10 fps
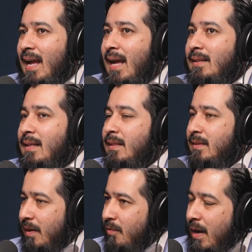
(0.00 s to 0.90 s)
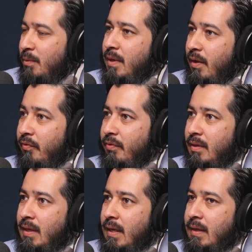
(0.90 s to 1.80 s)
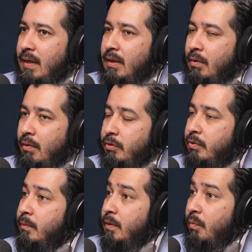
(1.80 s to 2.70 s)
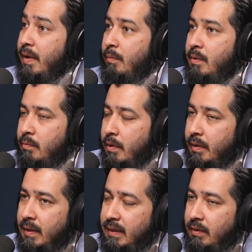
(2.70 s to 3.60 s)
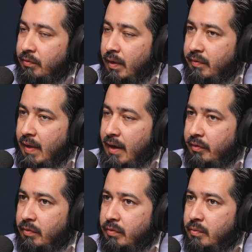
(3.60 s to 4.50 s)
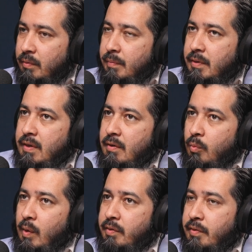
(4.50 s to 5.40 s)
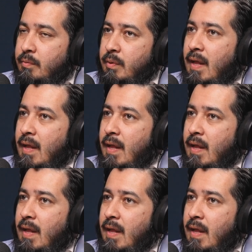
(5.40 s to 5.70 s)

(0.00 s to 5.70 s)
And it's around us. And it also, the way we work, it gives us access to the material wealth as well.